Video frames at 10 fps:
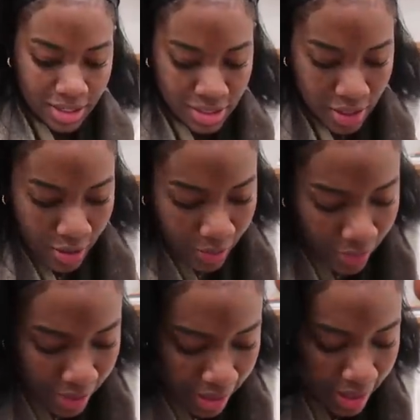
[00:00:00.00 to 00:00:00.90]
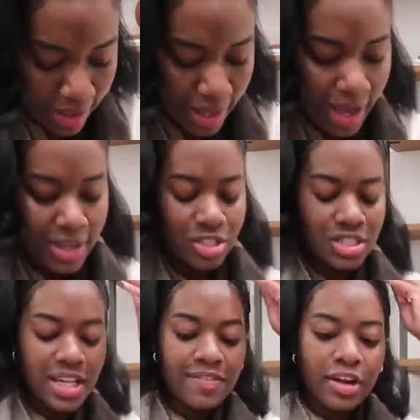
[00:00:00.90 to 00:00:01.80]
So yeah, it's
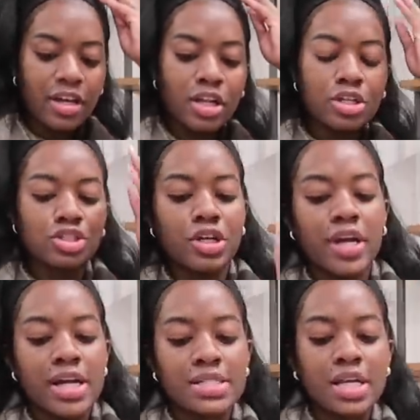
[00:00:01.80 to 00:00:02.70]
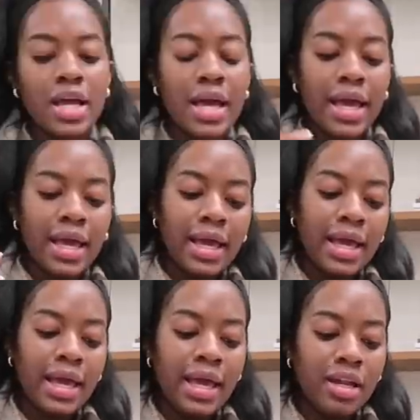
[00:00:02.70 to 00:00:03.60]
just like very luxurious.
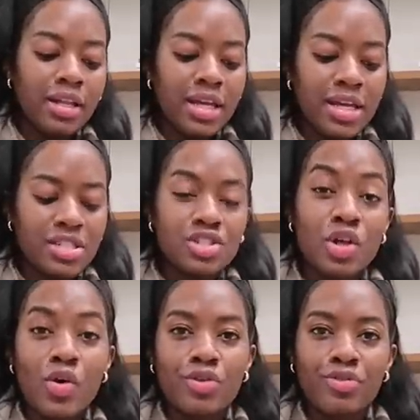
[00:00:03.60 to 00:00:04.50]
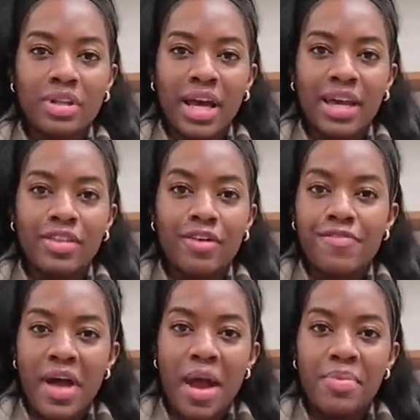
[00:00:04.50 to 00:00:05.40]
Italy is known for like their
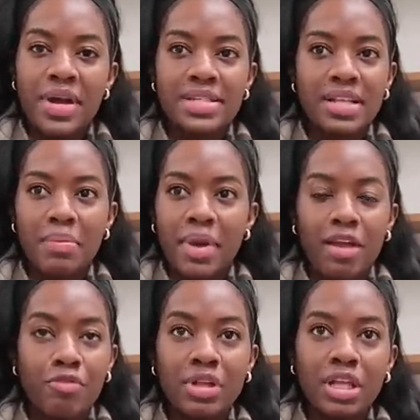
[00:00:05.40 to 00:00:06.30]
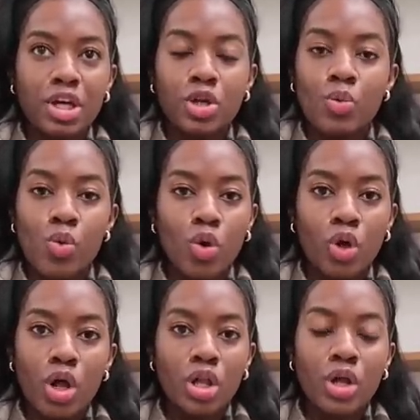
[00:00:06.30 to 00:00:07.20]
fabrics. They make really good
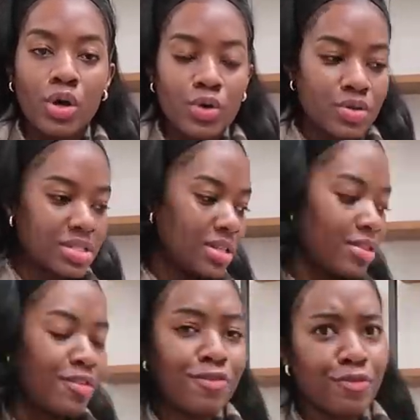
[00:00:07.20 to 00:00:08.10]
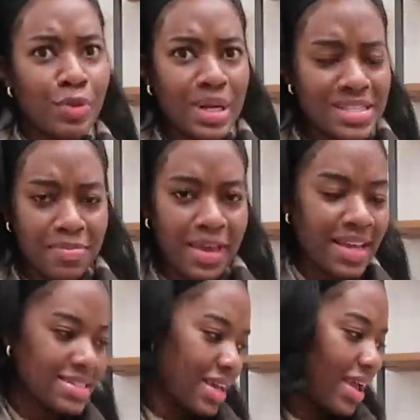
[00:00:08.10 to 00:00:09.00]
wool clothes. The food is
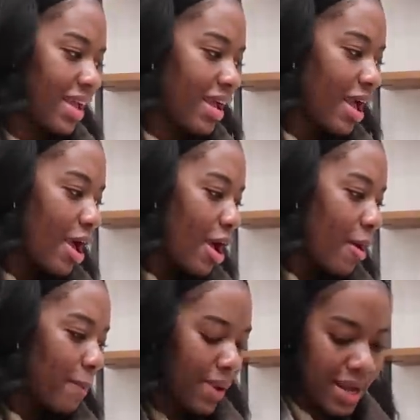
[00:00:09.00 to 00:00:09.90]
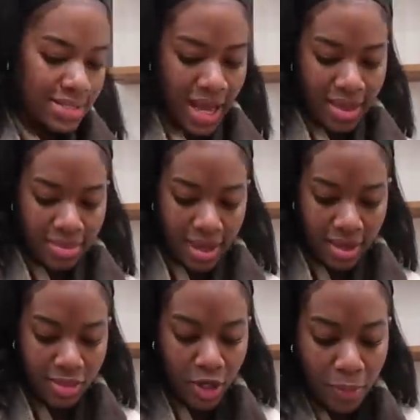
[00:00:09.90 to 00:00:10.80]
amazing. But I
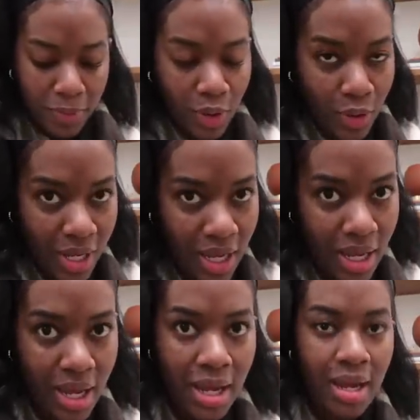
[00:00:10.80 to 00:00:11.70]
think their beauty,